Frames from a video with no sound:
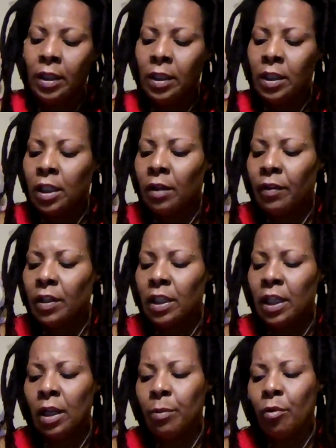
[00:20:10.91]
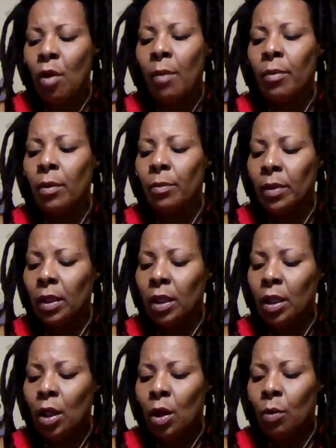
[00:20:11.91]
serious, and it
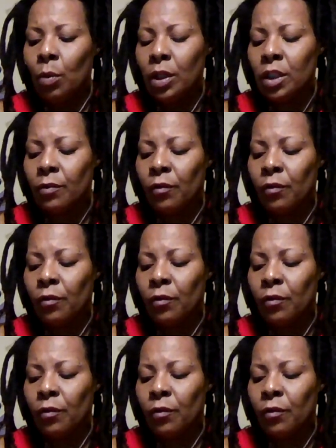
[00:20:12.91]
probably was